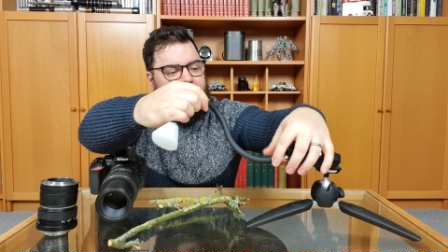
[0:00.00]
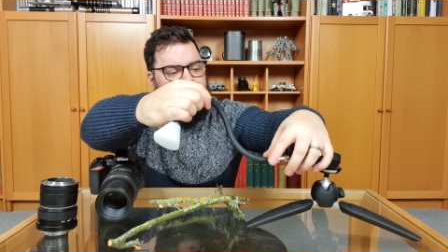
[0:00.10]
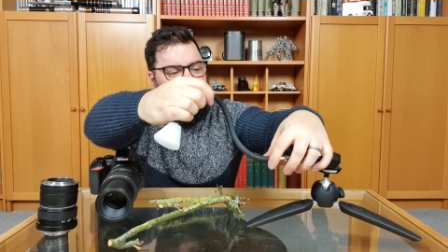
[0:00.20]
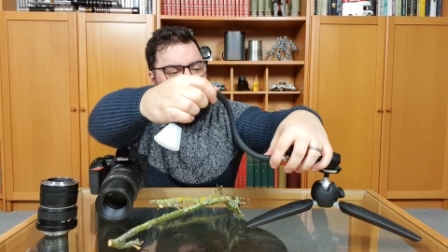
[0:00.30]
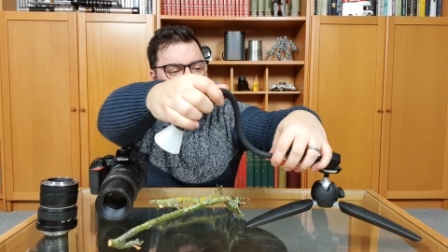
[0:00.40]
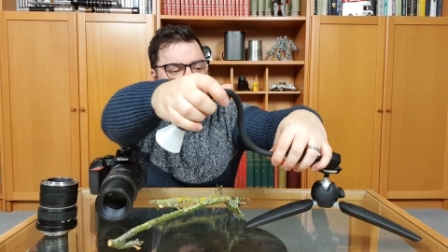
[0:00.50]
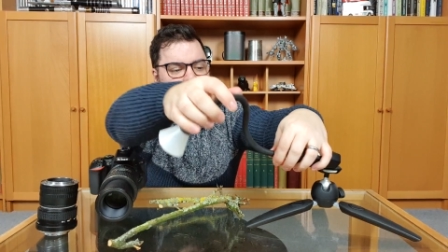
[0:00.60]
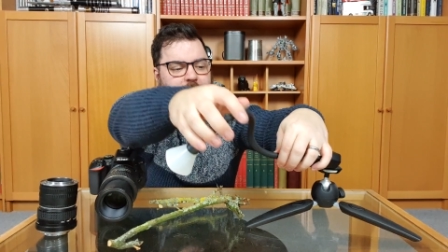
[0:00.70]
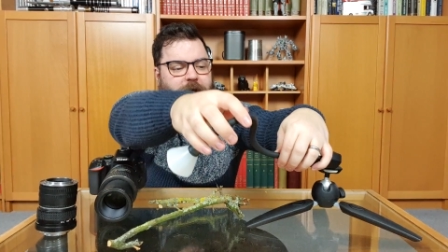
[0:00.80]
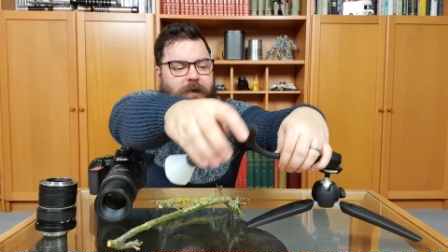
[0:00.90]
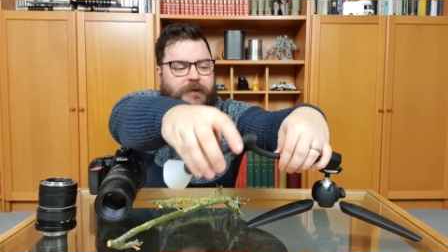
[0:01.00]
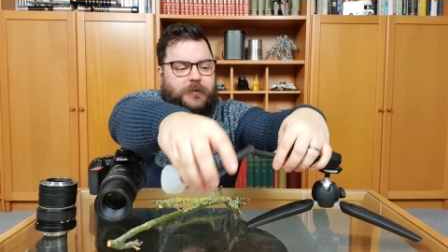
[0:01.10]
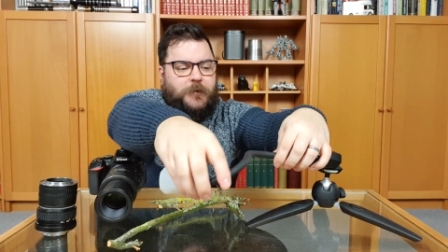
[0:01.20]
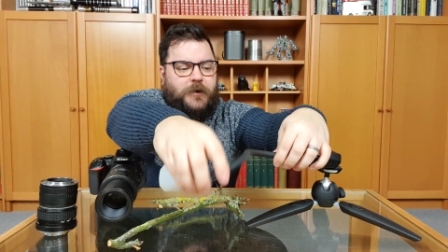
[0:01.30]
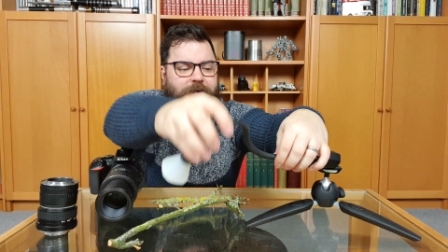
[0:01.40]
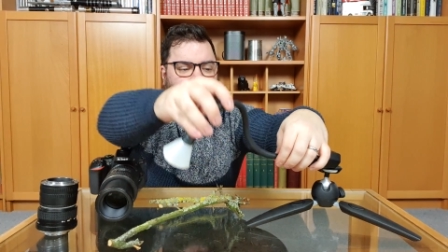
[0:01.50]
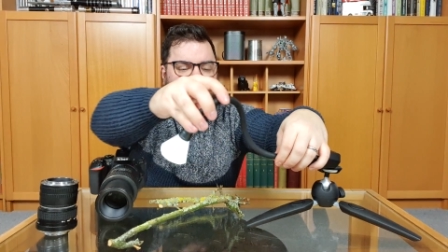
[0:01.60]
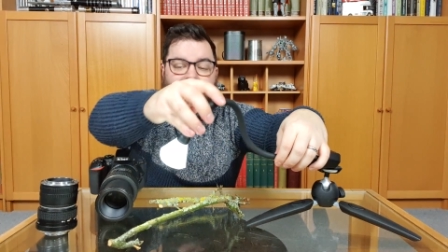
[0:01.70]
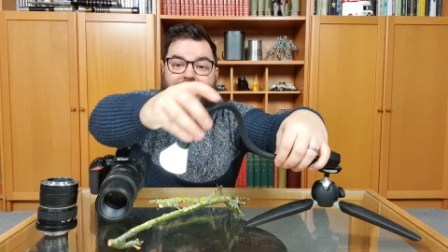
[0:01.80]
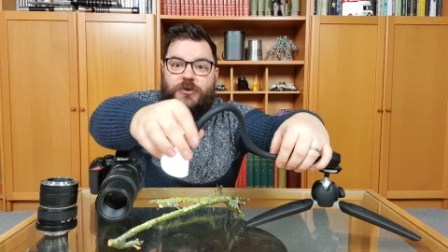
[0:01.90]
uh, just so that we can get some nice
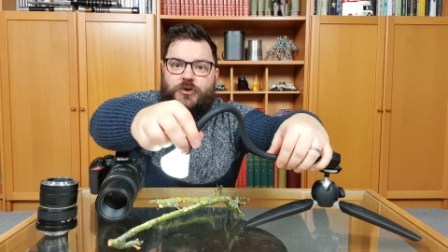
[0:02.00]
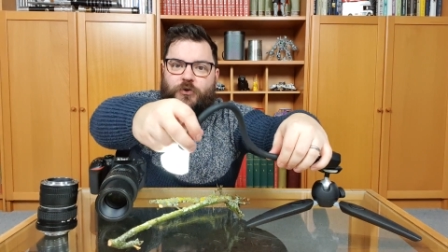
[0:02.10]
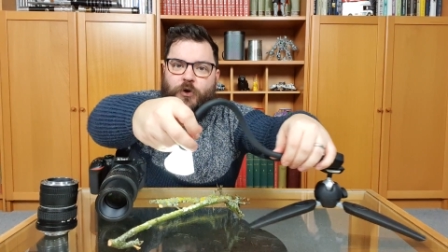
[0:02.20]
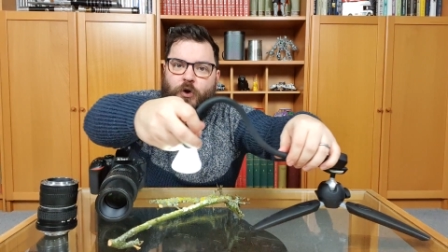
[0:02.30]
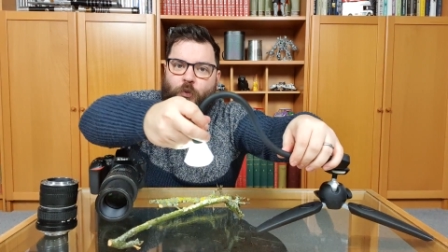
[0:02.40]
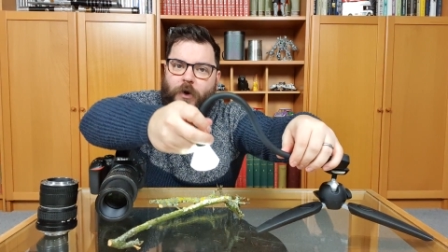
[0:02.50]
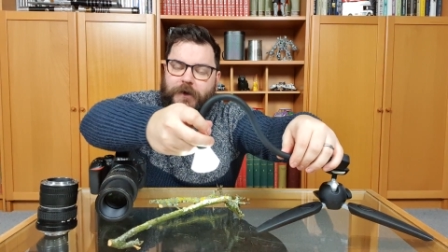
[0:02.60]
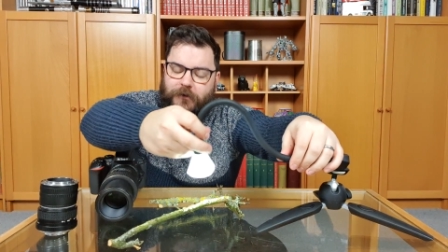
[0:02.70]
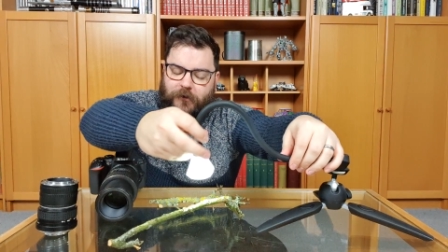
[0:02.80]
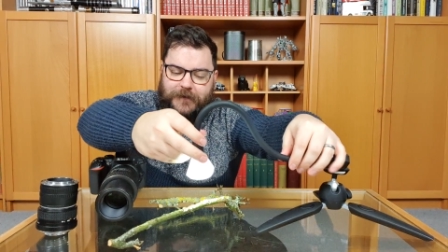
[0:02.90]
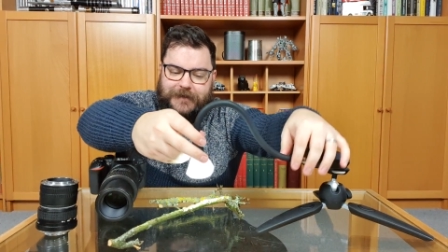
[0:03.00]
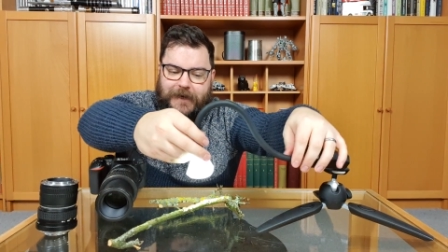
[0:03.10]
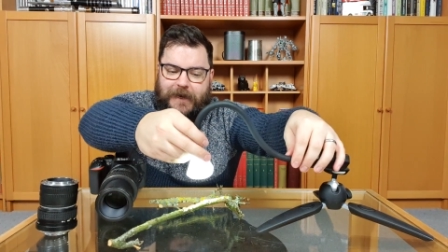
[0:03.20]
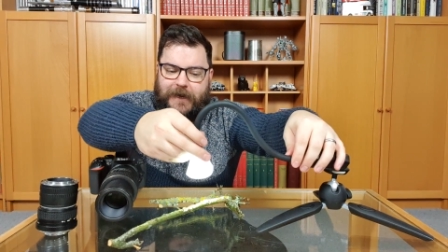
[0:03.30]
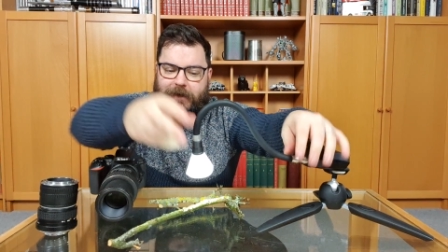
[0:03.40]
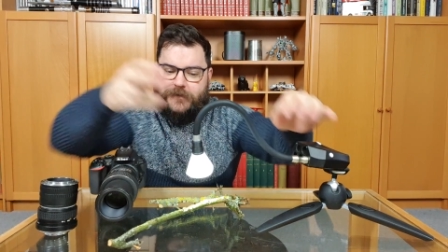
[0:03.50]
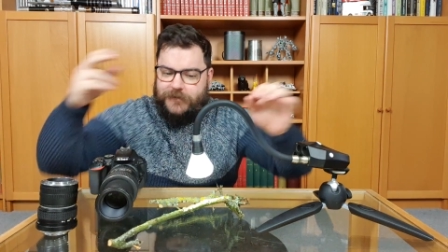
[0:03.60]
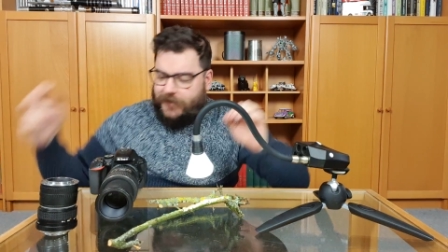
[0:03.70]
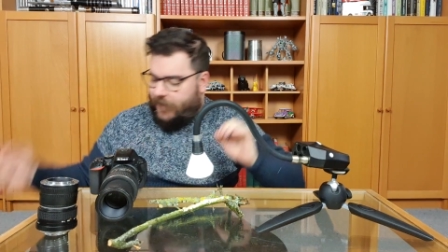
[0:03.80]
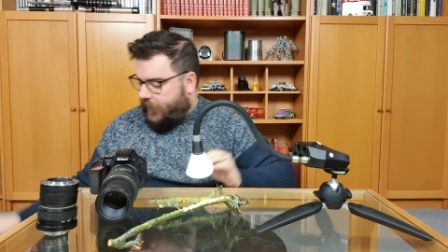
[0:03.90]
initial white light
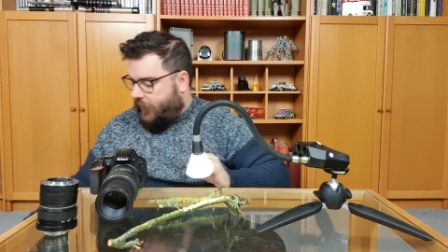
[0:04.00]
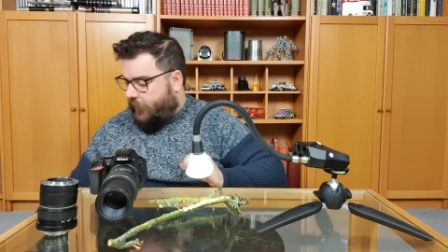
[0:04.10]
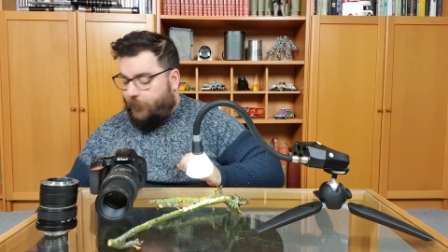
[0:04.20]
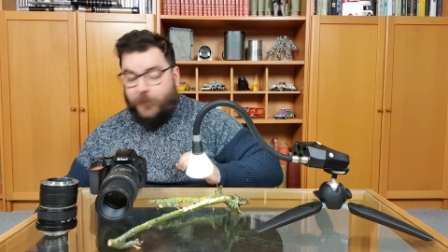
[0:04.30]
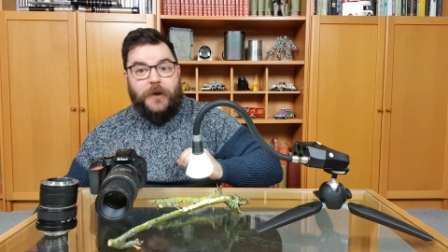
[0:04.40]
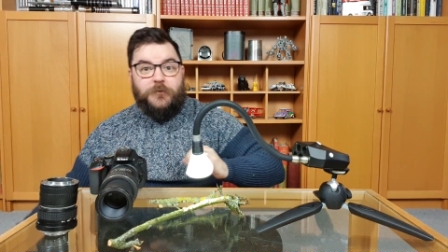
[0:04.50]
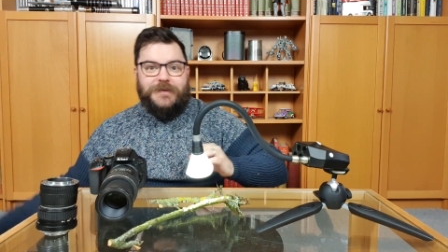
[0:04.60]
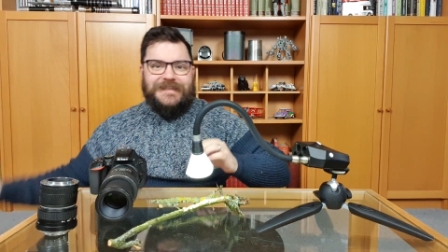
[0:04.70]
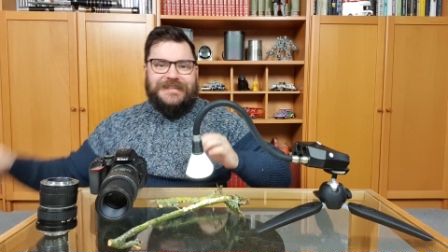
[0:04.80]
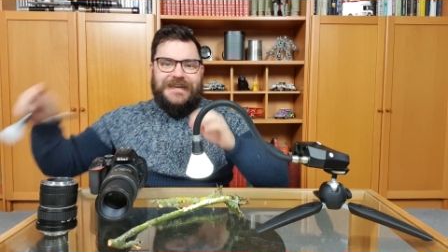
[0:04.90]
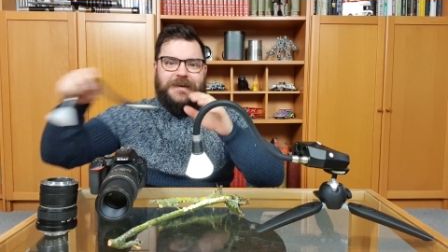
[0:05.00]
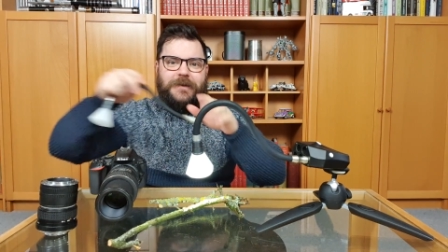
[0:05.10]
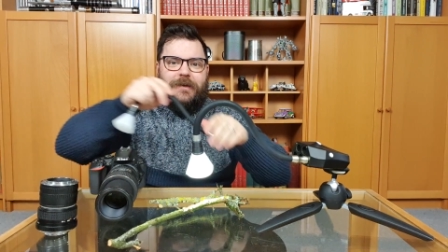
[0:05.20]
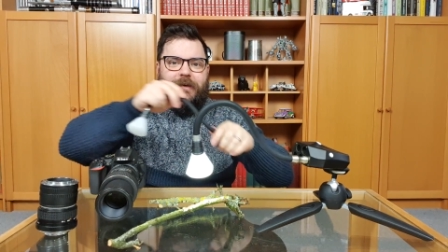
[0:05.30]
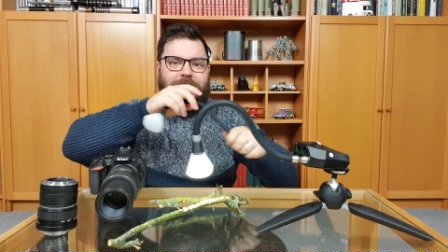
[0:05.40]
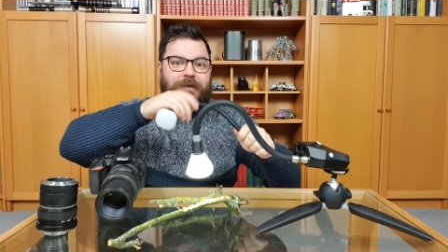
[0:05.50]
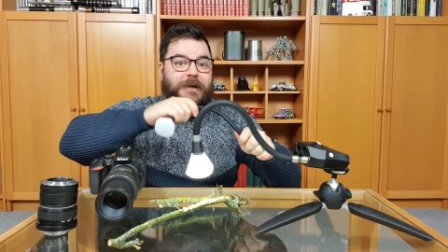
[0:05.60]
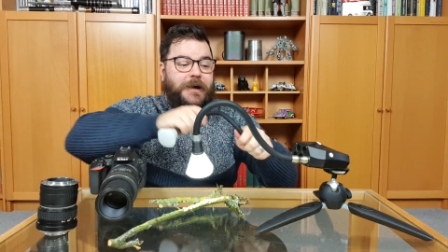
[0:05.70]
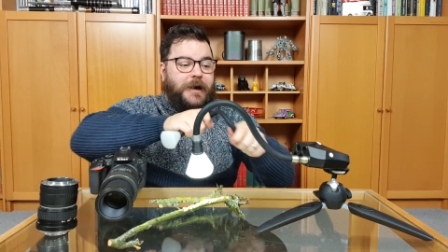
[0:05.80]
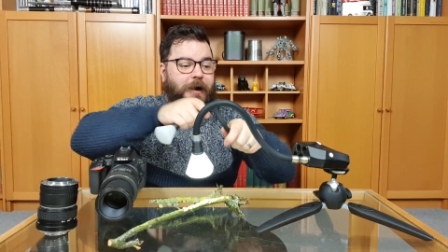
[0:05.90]
and uh, be able to see this
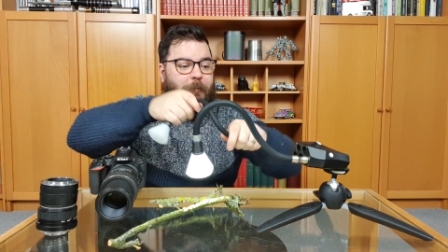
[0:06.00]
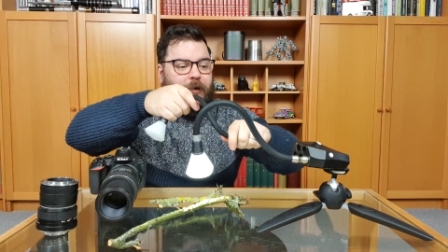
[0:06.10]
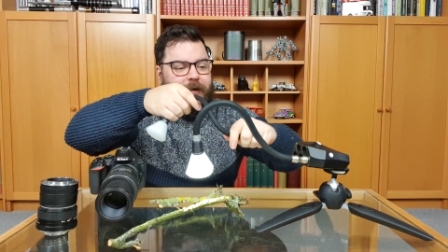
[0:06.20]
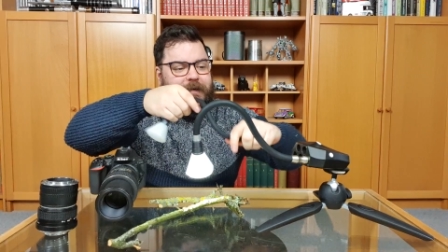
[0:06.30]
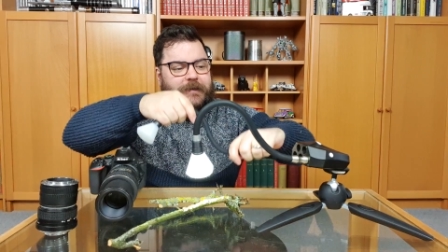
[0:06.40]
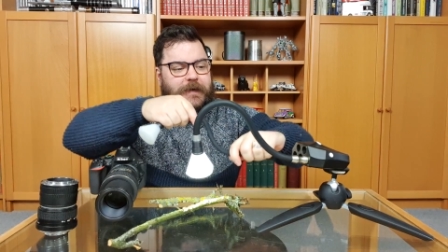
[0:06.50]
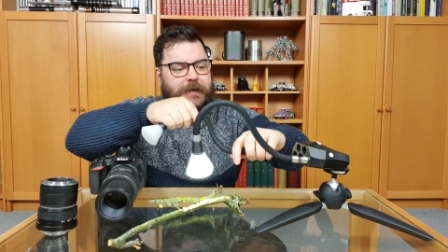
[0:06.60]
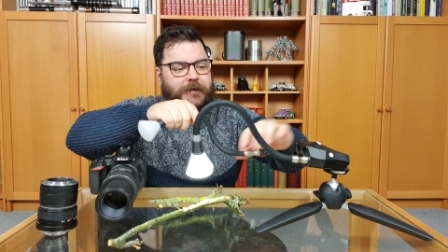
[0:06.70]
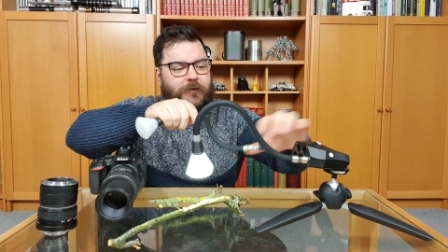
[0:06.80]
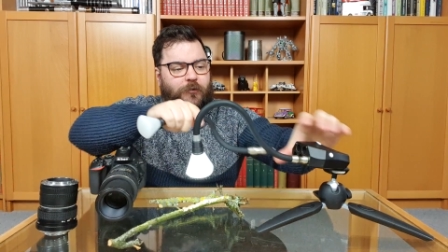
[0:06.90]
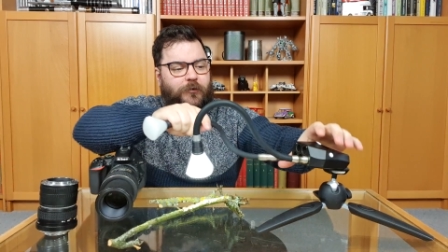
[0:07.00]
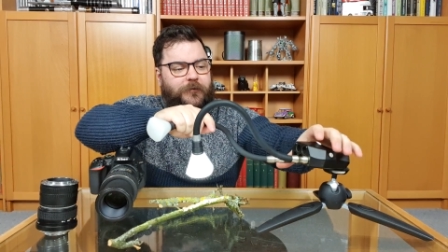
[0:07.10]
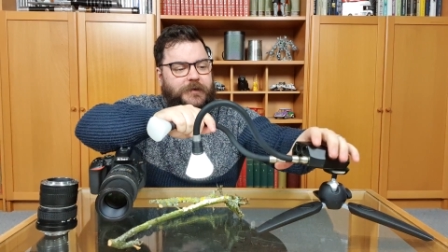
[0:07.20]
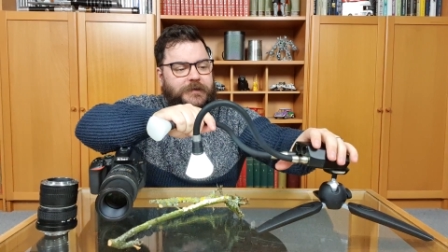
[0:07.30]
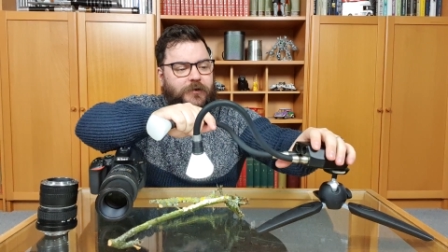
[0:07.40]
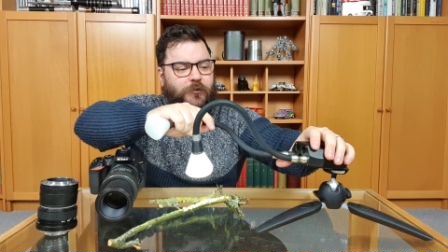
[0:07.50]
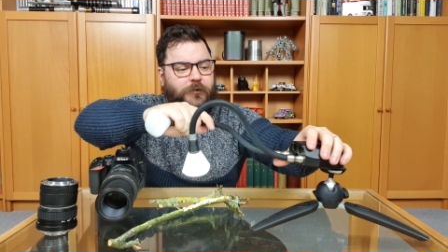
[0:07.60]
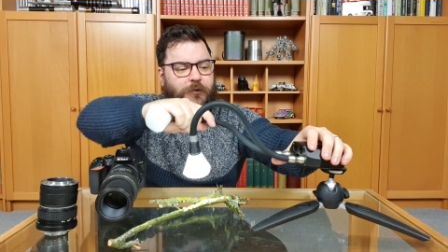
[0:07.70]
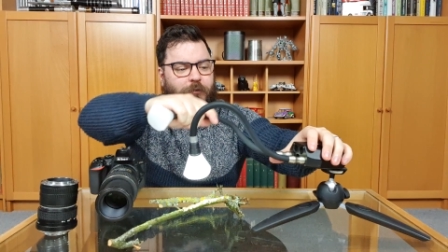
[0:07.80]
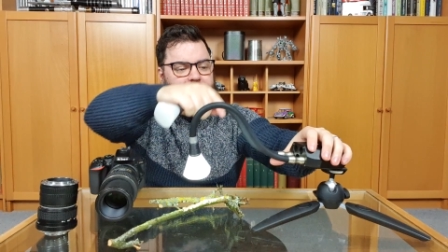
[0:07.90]
um, lichen in all of its
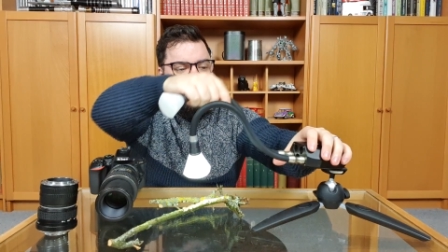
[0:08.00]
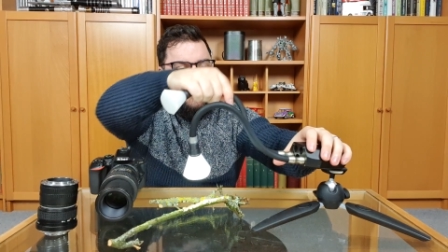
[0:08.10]
glory with